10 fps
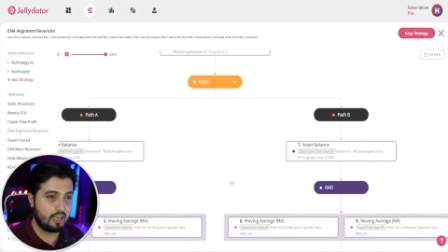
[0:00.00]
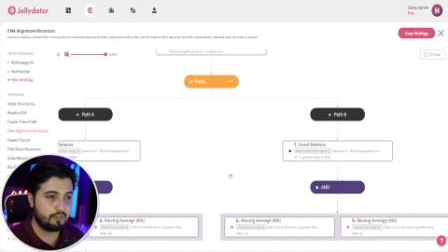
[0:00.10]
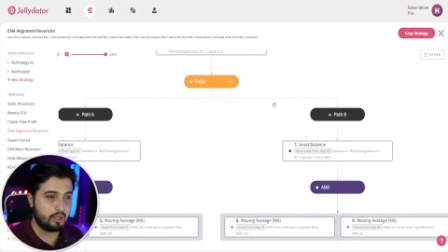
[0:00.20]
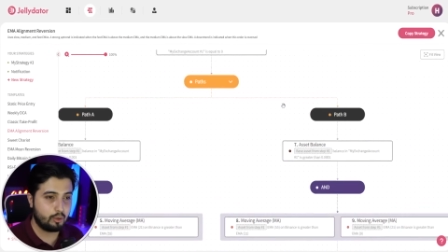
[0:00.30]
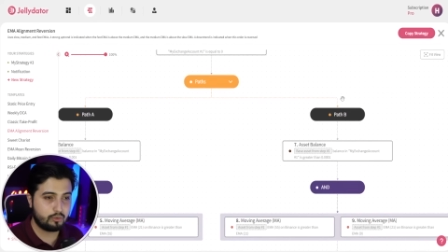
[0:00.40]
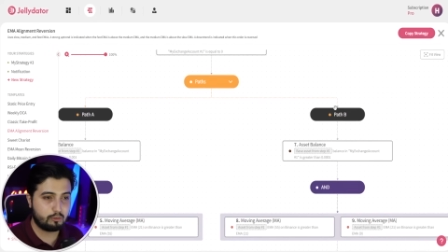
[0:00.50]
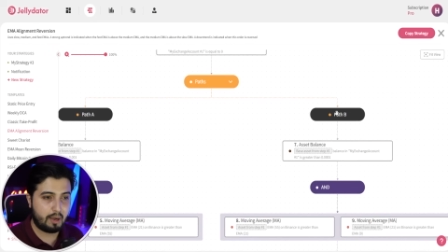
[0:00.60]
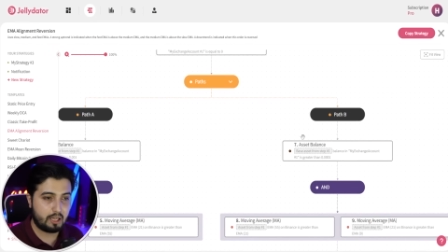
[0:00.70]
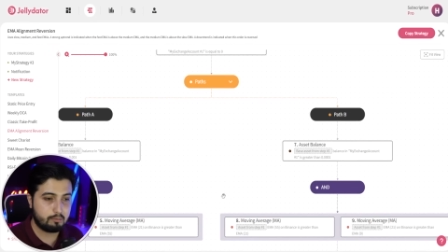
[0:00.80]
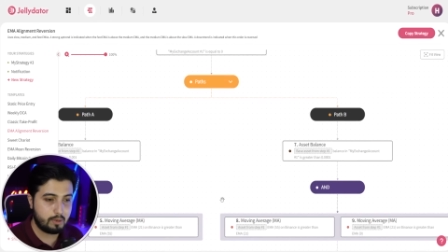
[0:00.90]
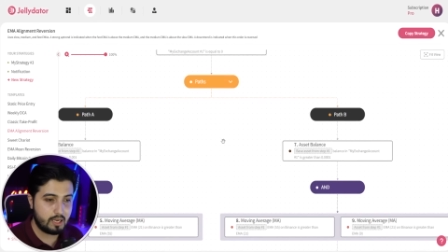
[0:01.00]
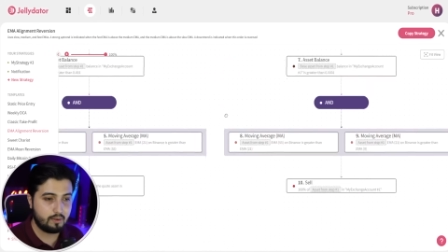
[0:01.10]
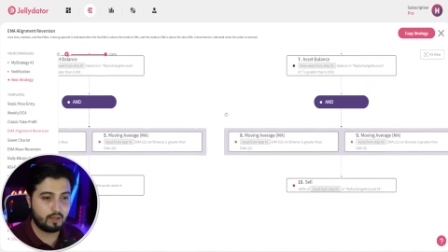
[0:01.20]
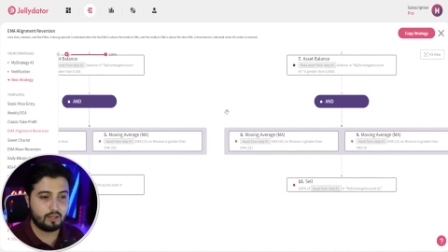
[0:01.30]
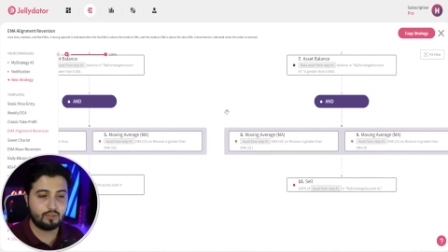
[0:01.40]
If it goes with path
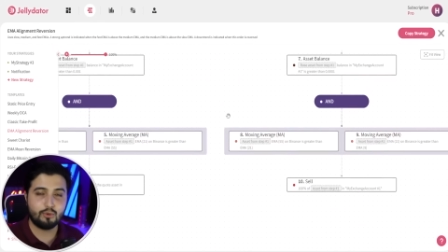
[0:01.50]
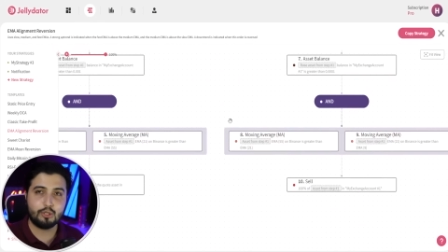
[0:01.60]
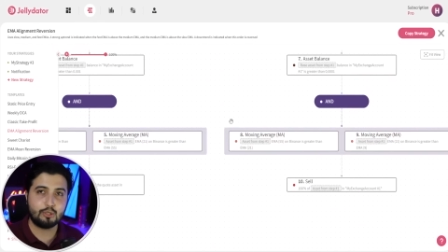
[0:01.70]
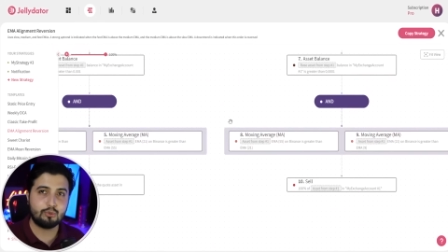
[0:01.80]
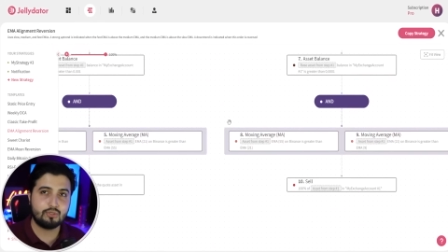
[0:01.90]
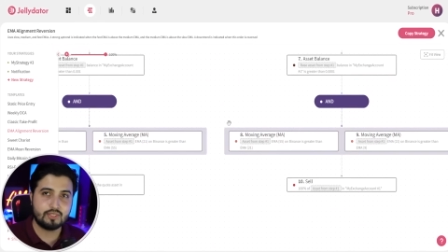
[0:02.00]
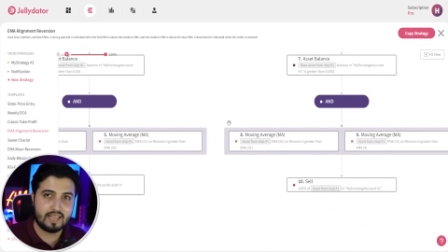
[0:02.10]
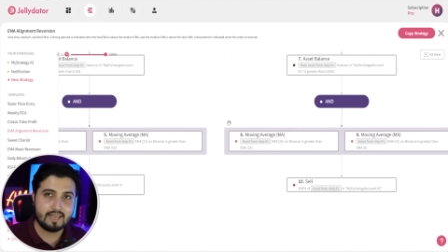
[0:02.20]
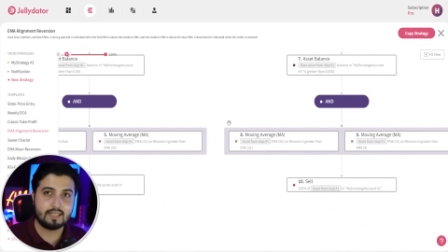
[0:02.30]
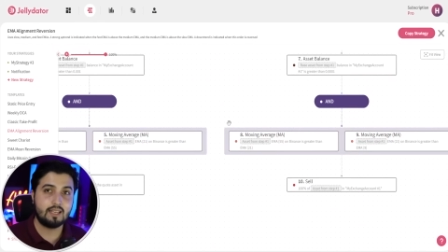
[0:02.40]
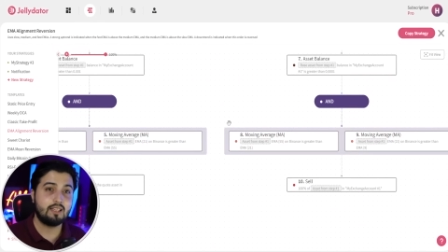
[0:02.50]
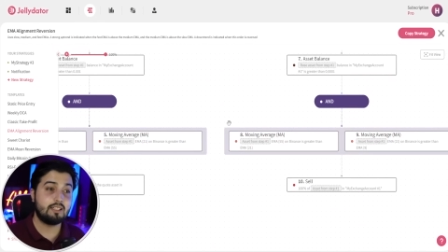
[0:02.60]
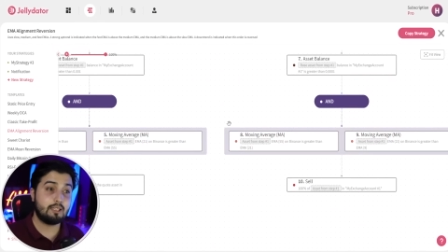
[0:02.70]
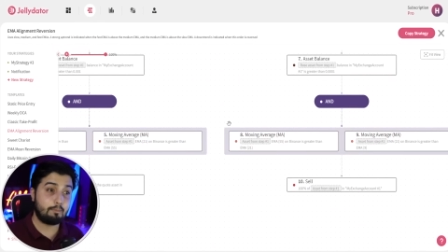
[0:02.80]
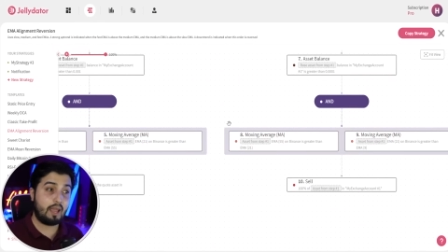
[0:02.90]
B, it is going to sell it
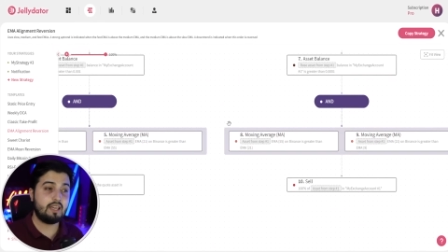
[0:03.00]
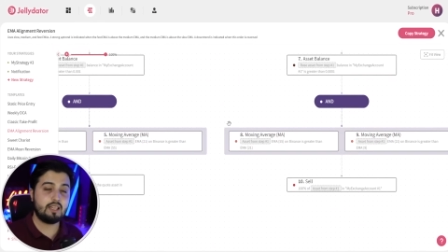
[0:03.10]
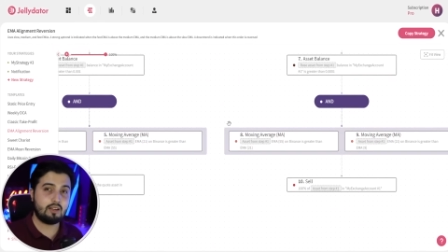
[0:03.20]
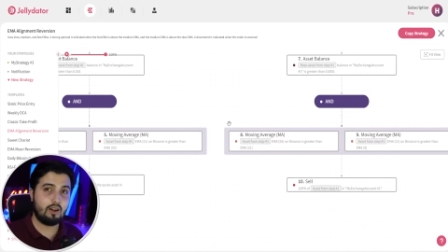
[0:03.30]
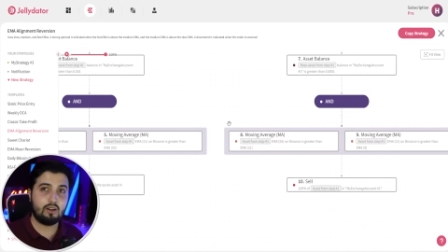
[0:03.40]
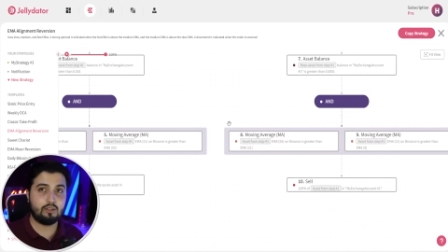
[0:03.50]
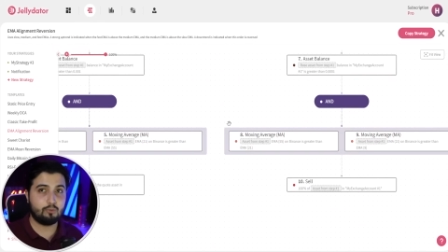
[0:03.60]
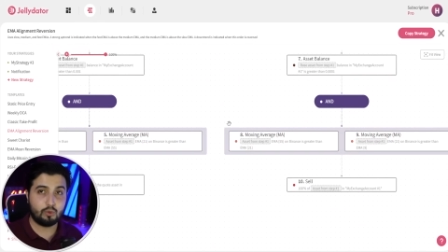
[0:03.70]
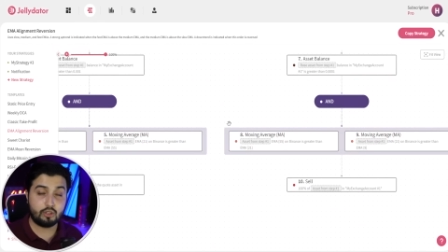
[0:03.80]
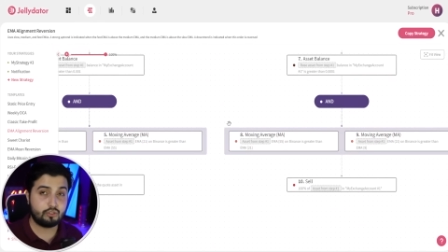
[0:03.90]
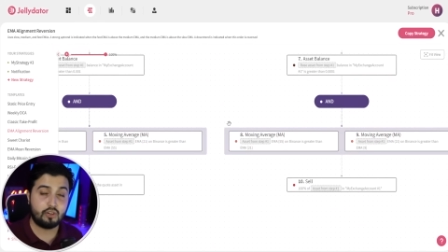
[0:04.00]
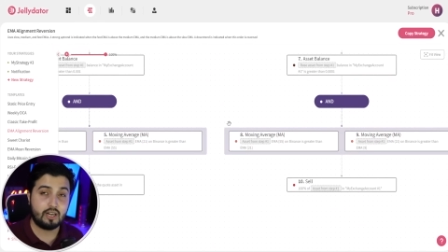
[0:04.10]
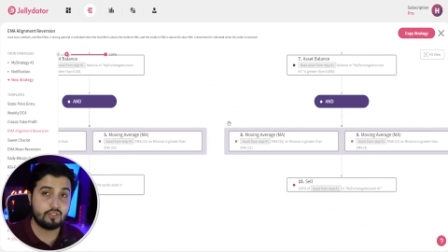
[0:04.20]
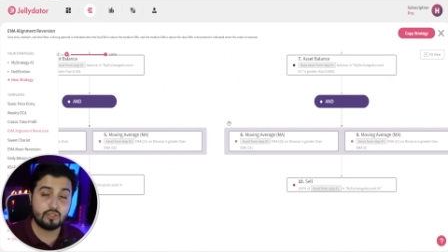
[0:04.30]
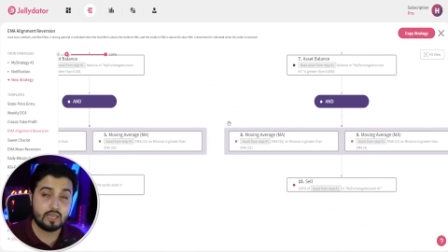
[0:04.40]
depending on what the
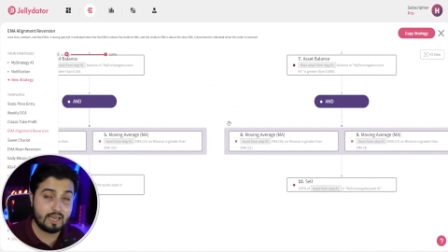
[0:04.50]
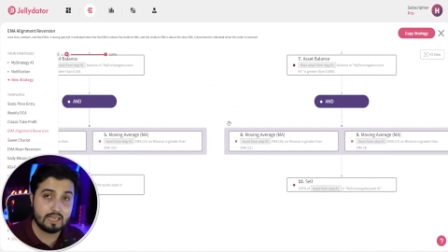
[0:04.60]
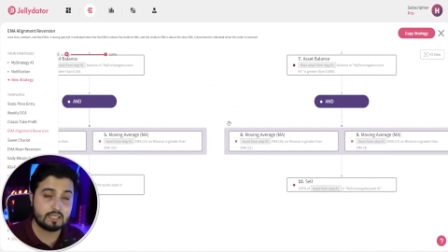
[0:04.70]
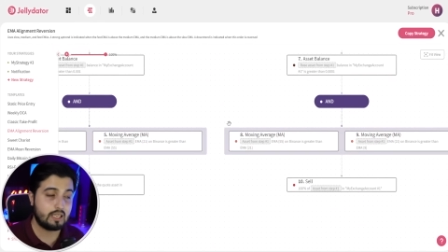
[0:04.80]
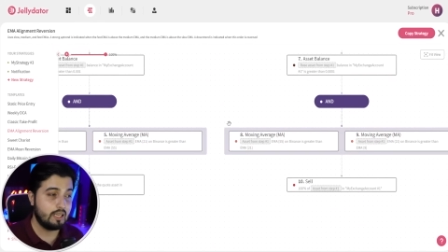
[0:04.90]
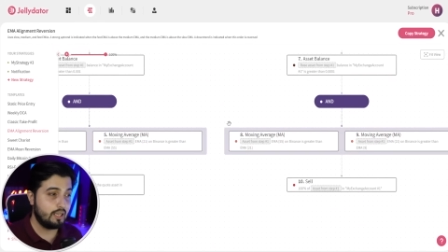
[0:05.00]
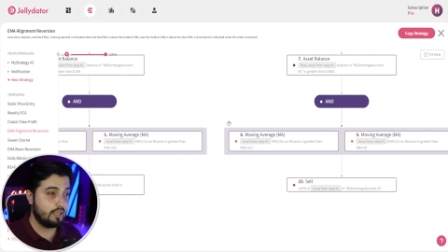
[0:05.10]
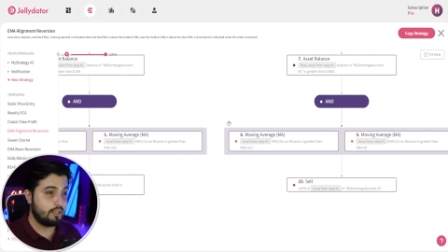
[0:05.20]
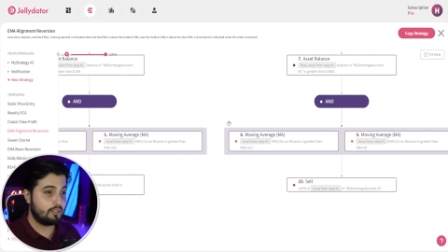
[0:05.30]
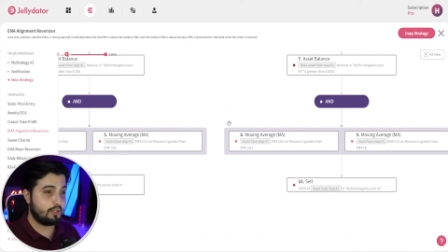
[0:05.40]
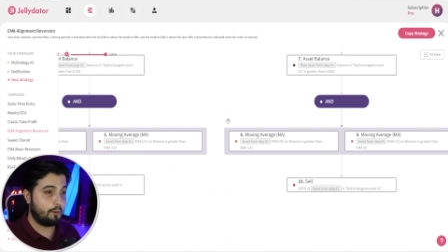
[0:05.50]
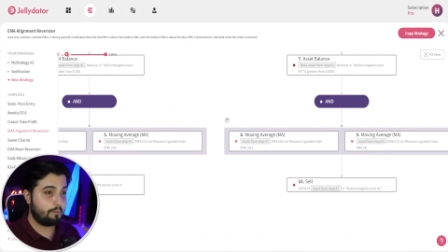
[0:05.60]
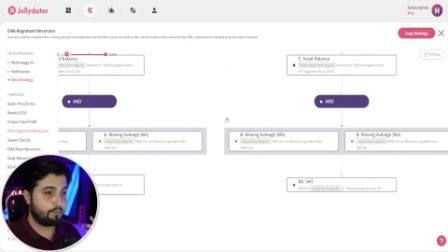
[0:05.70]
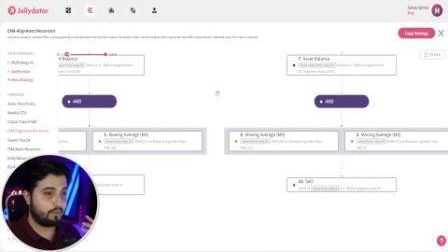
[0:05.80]
strategy is. So